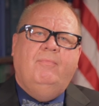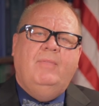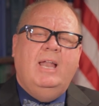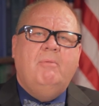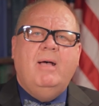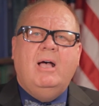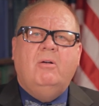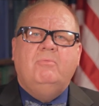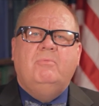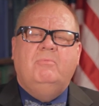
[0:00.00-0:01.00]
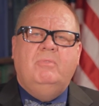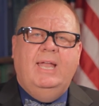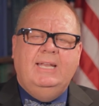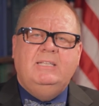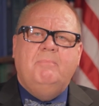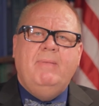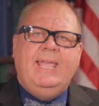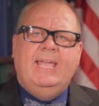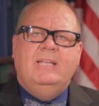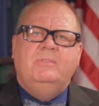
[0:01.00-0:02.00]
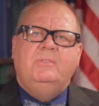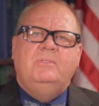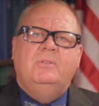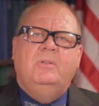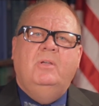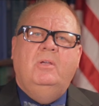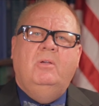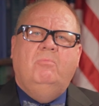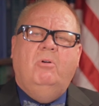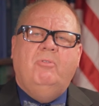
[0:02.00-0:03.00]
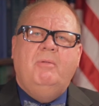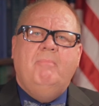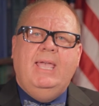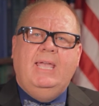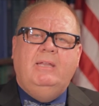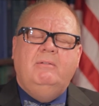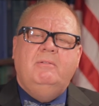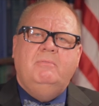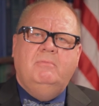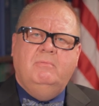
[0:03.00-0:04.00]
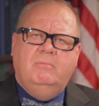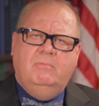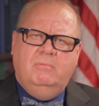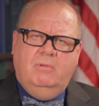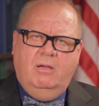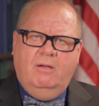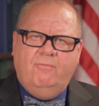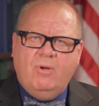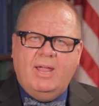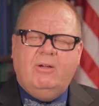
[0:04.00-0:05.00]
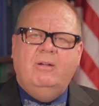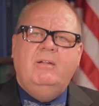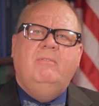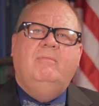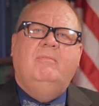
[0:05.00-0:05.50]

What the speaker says: That amount that it demands will remain of record